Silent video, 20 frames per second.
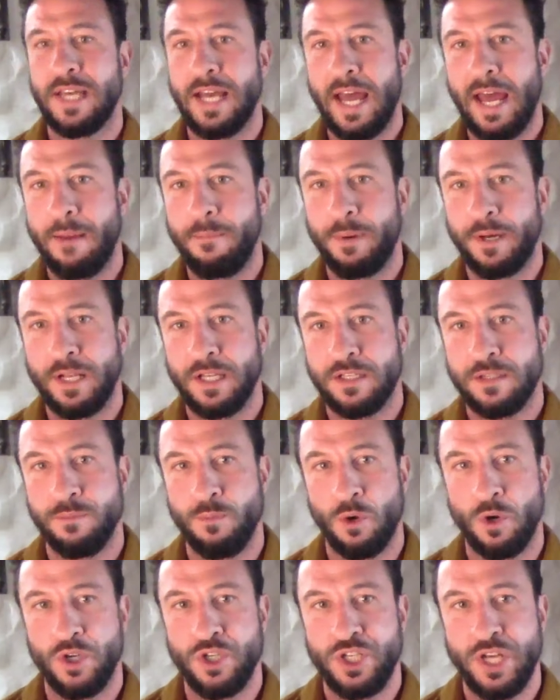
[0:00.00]
ahead, but it's
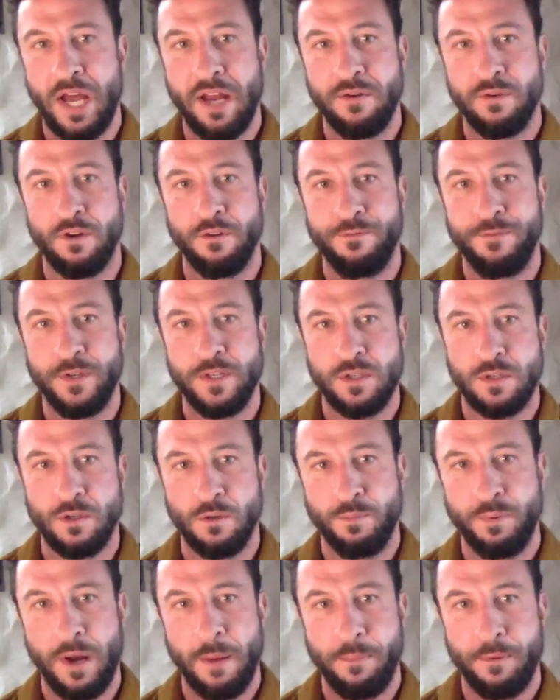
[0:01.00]
more general physical
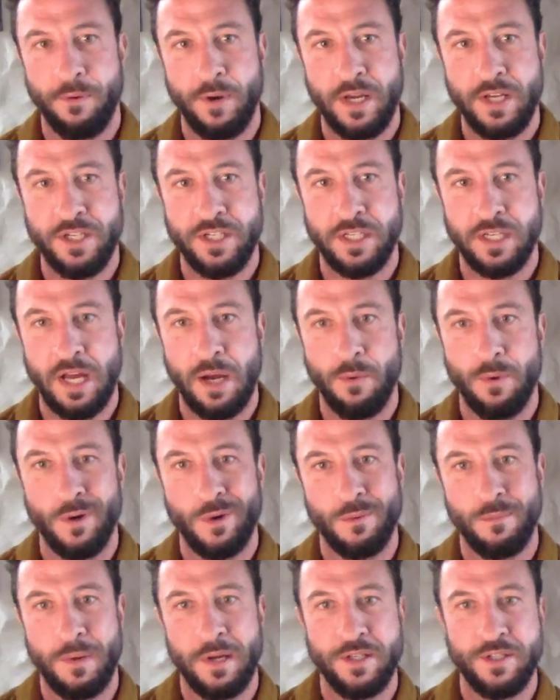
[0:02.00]
preparation. I
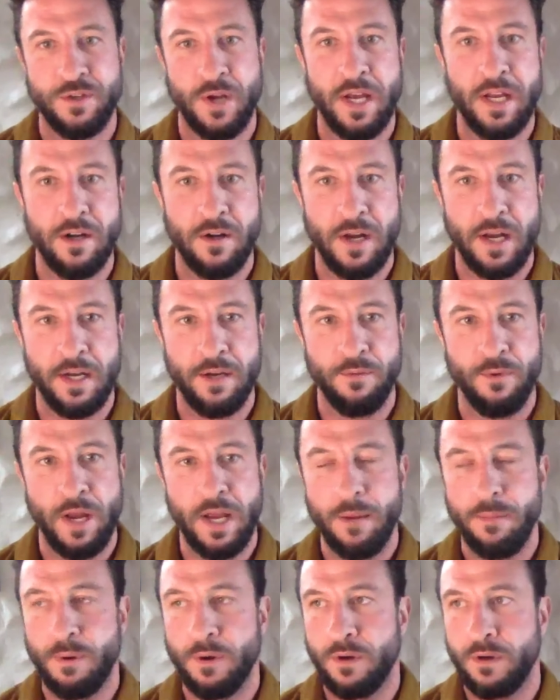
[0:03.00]
work with my trainer Eddie
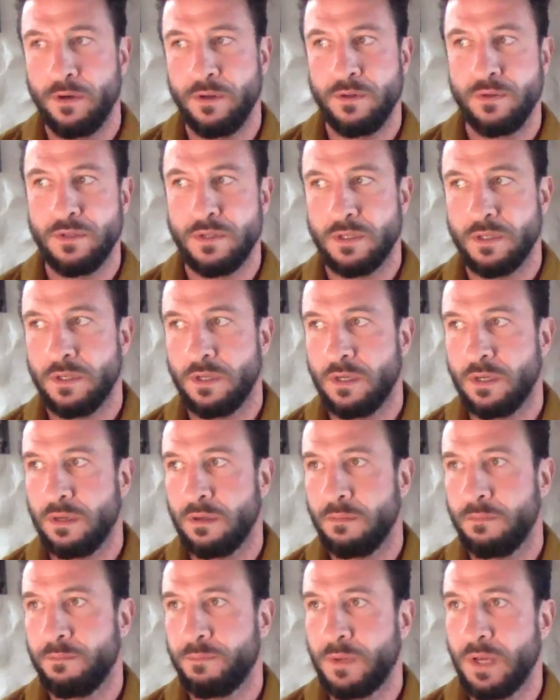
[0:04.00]
Rayburn, who's
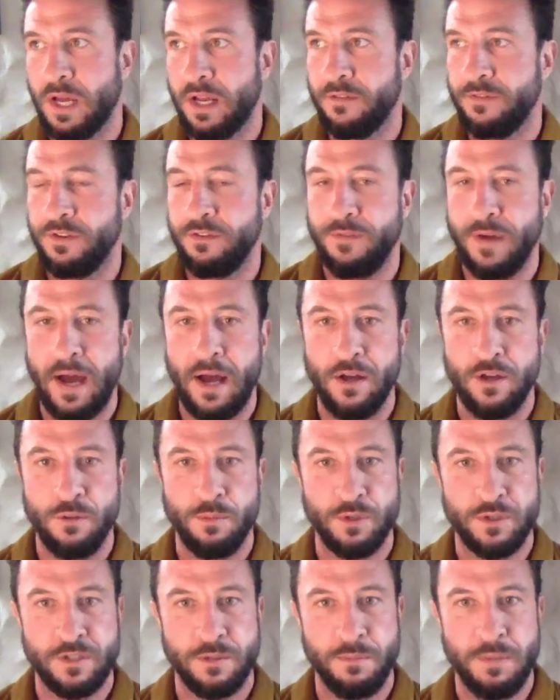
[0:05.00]
uh, kind of
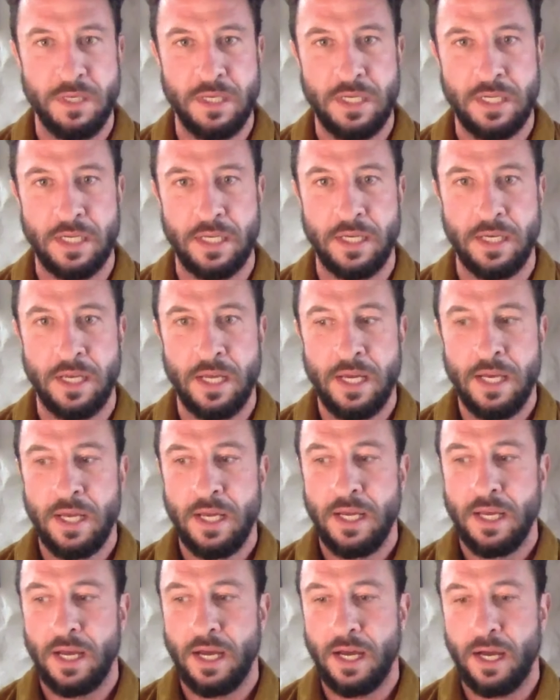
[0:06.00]
invaluable to me, and
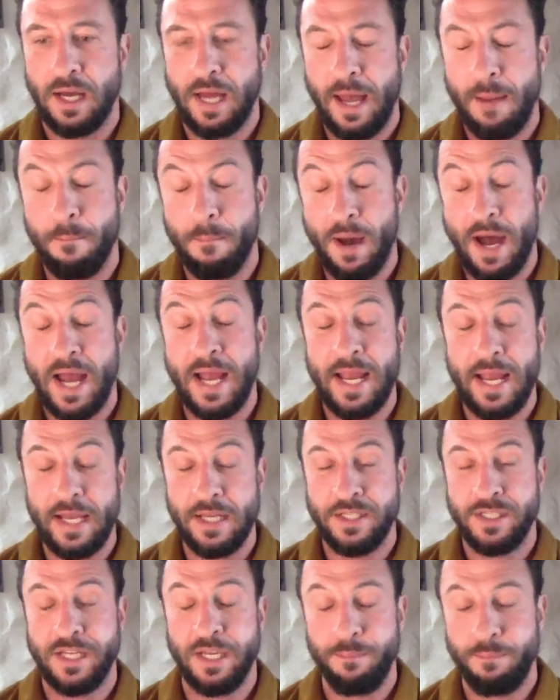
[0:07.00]
uh, at my
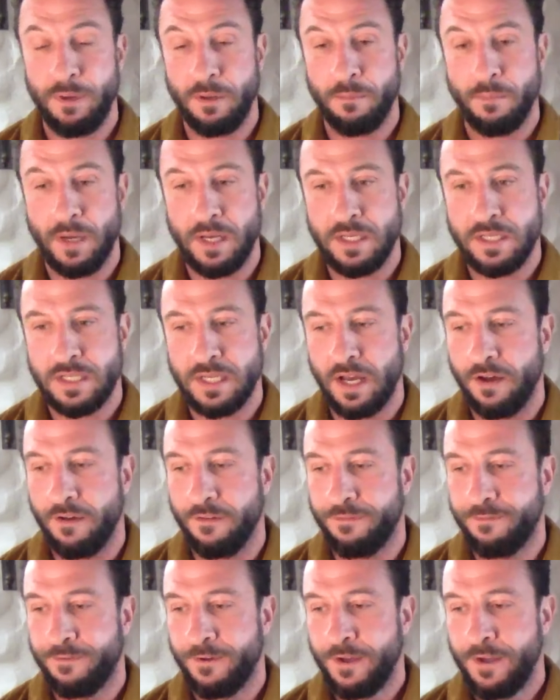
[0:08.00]
age, keeping
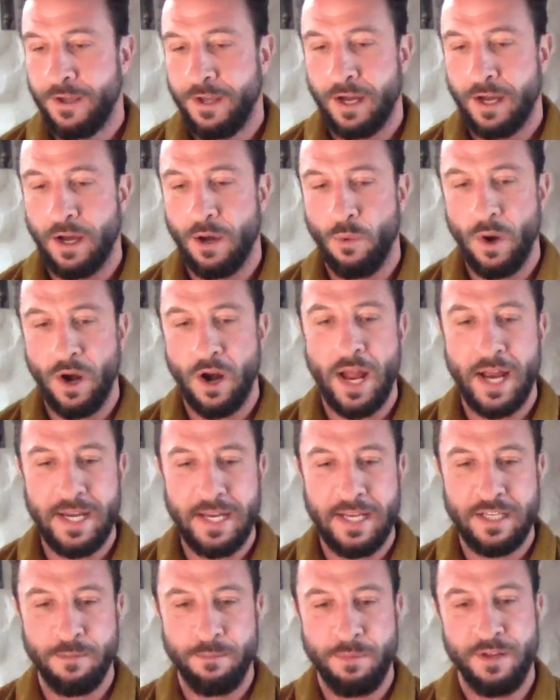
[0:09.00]
myself uh, where I
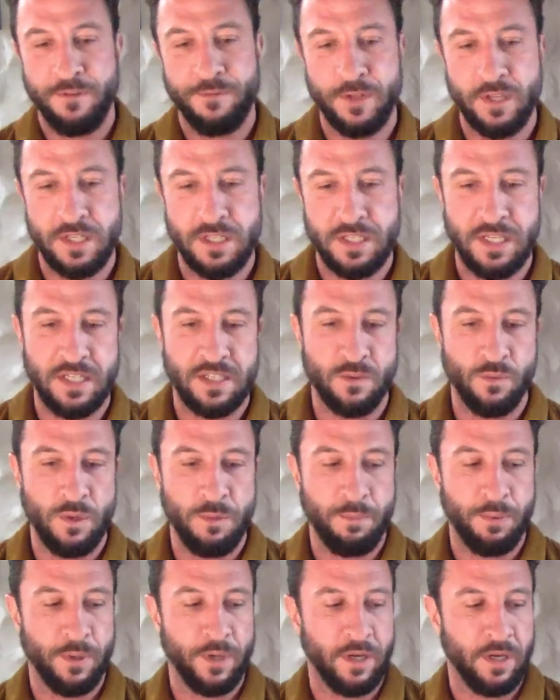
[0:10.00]
need to be for this season. We
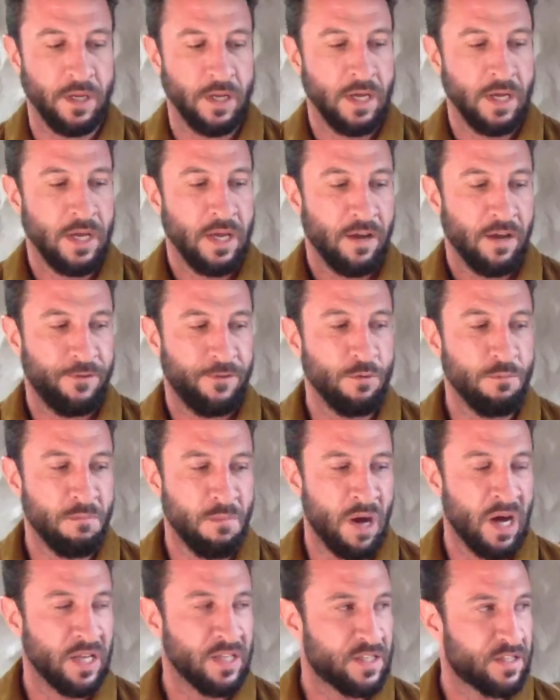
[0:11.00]
put a few
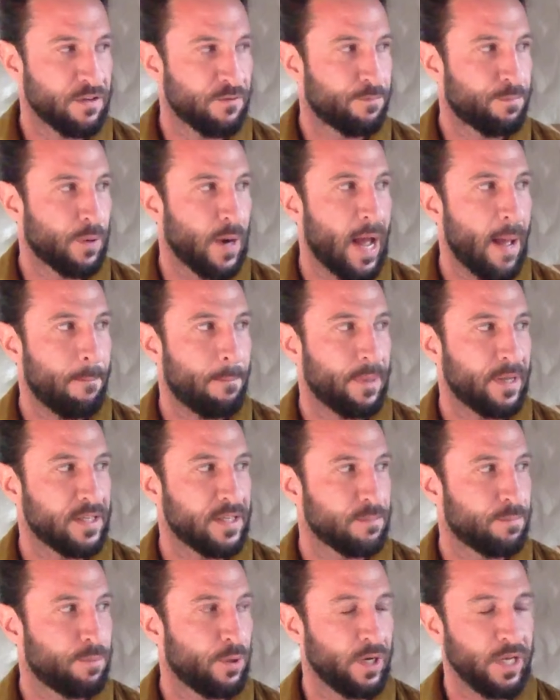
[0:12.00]
months of prep
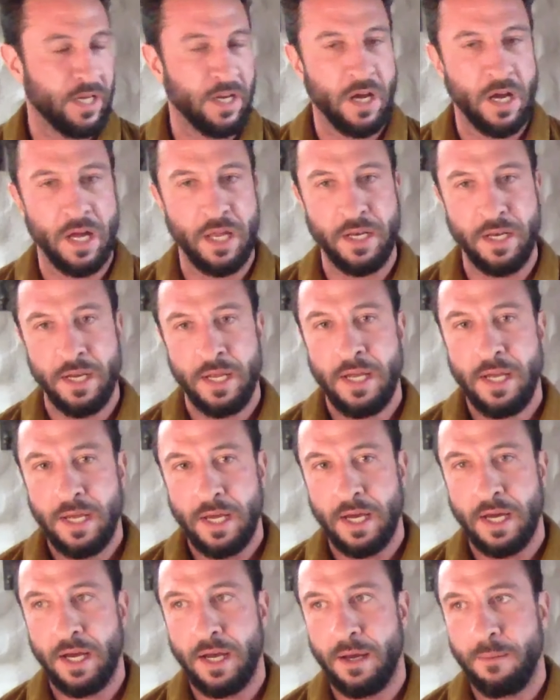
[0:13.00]
into putting on
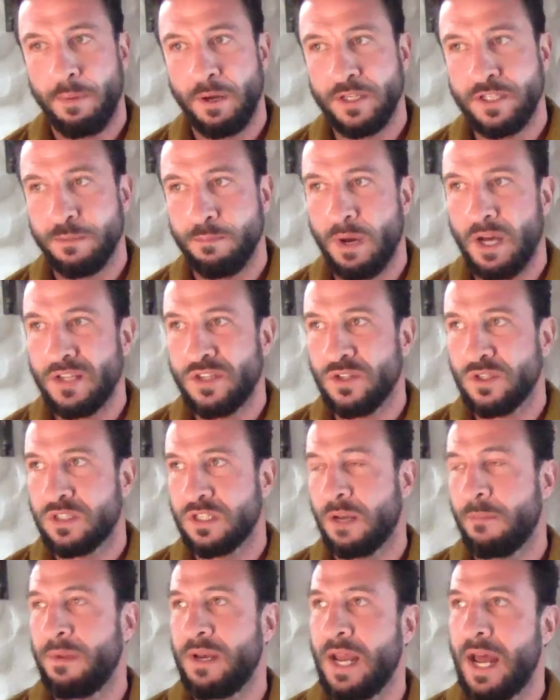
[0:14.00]
uh, a bunch of muscle
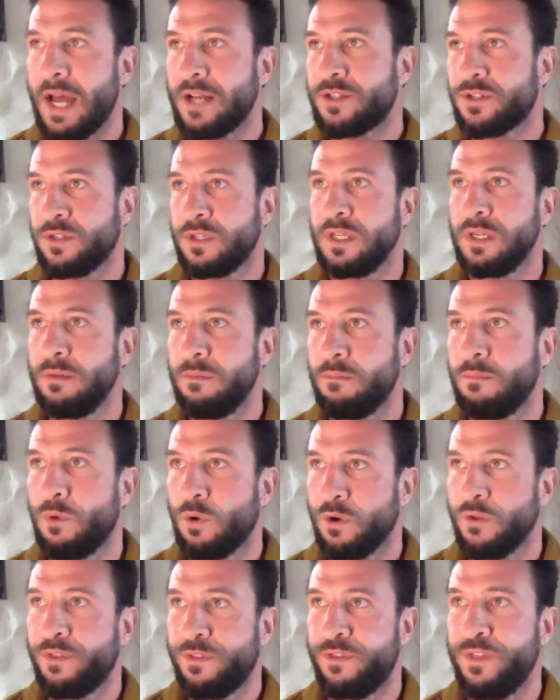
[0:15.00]
because I'm a naturally
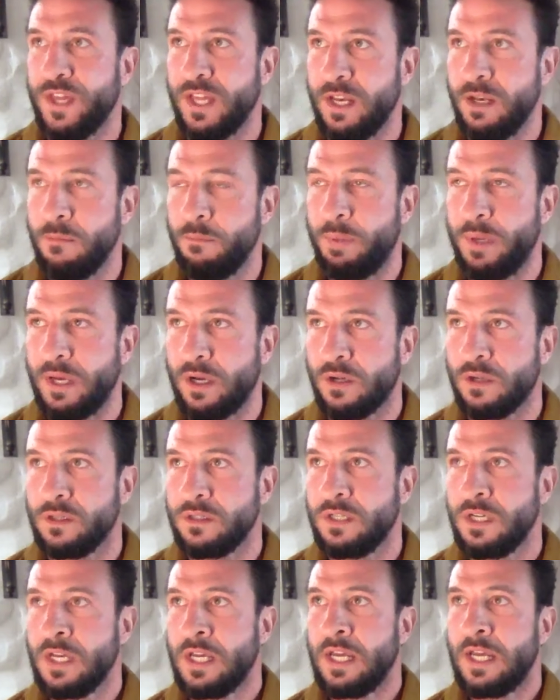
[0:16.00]
more thin
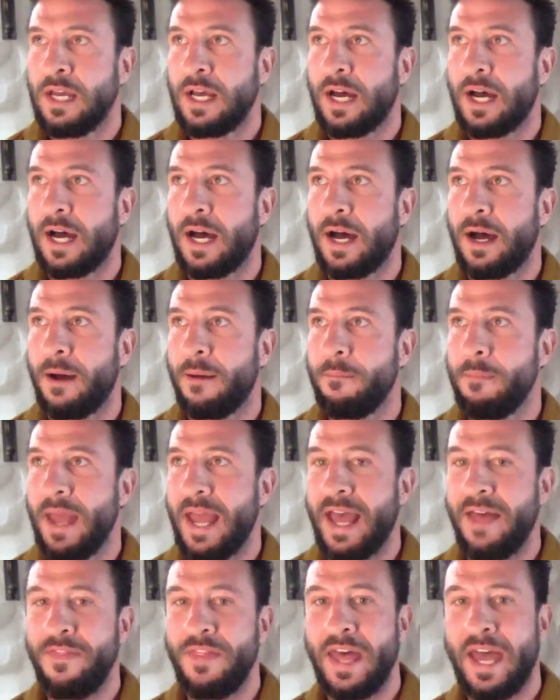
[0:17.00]
build. Um,
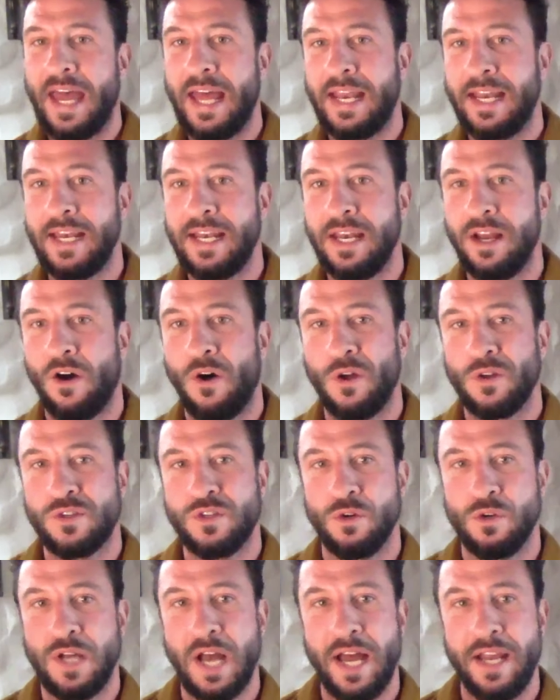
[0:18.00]
and then
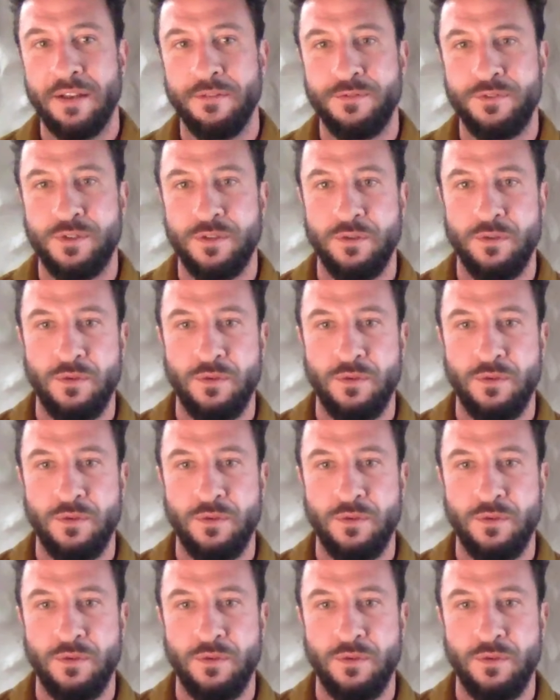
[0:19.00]
also kind of